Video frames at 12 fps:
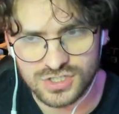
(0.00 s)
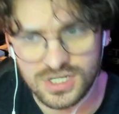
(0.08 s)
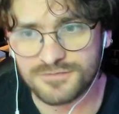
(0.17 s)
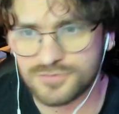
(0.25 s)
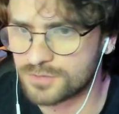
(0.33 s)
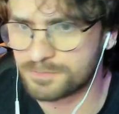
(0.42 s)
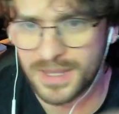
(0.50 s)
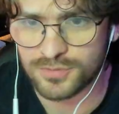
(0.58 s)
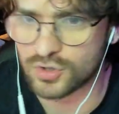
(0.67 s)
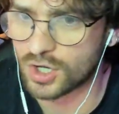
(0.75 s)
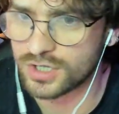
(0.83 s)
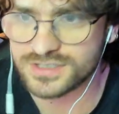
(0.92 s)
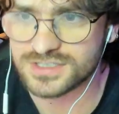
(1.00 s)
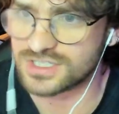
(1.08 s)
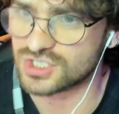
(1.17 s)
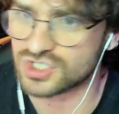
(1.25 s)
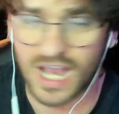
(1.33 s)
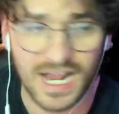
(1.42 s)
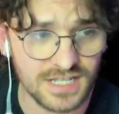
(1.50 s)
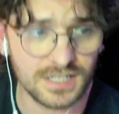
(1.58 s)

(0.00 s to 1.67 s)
You have people constantly chatting and